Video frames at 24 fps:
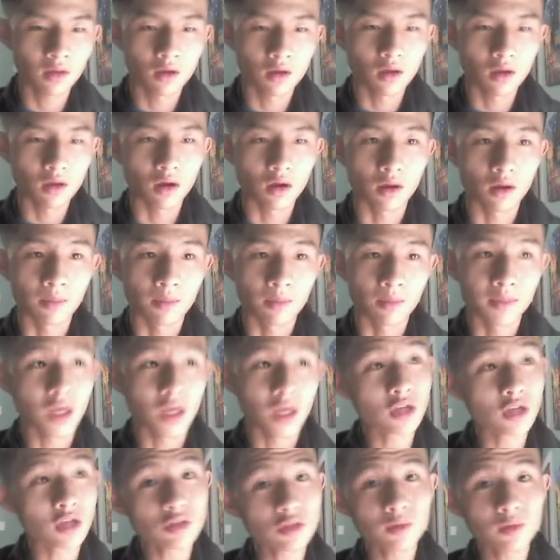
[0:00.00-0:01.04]
The
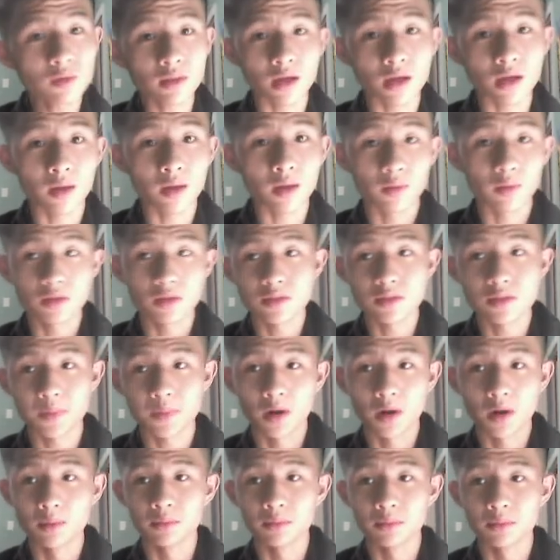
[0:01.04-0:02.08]
issue with this
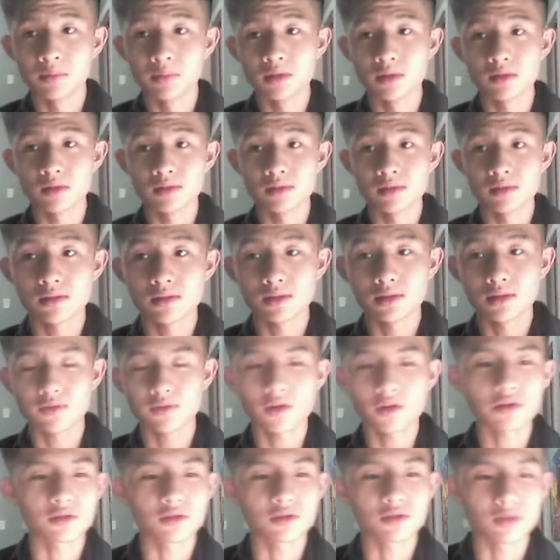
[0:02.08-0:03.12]
problem is far
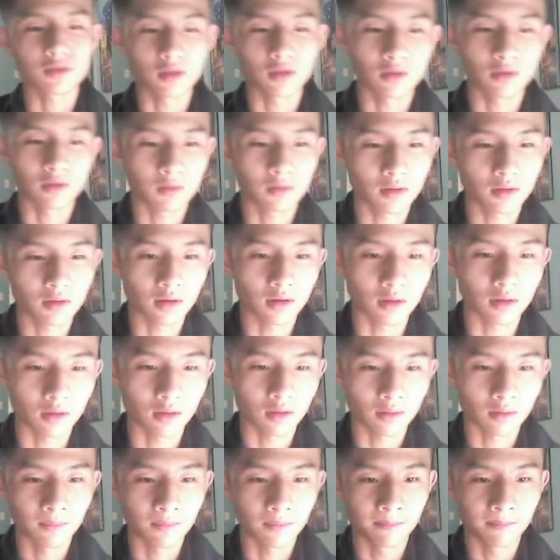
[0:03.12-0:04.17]
too slow.
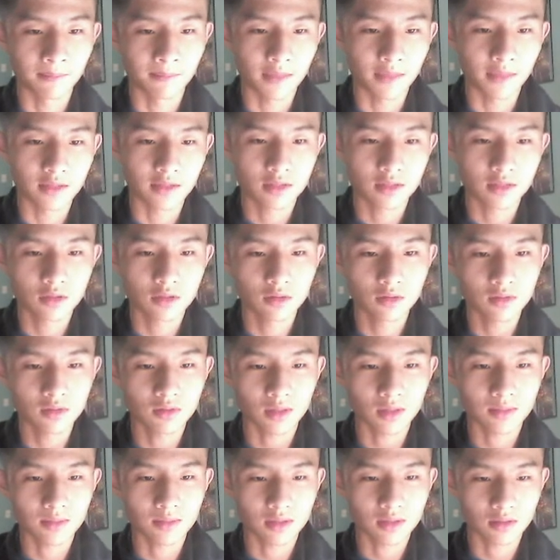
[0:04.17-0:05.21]
It's 2
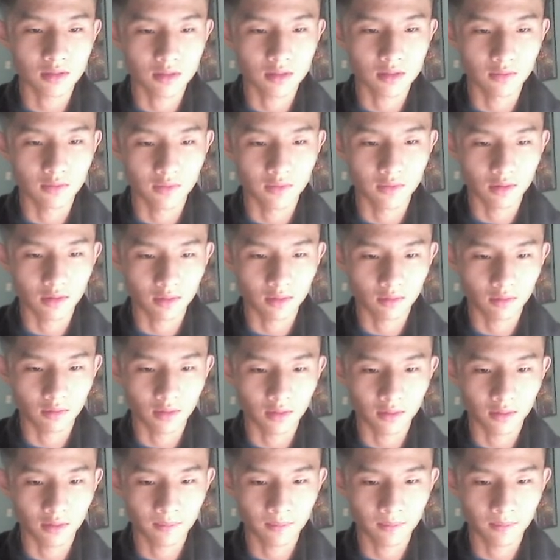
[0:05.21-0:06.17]
times 10 to the 5th, right?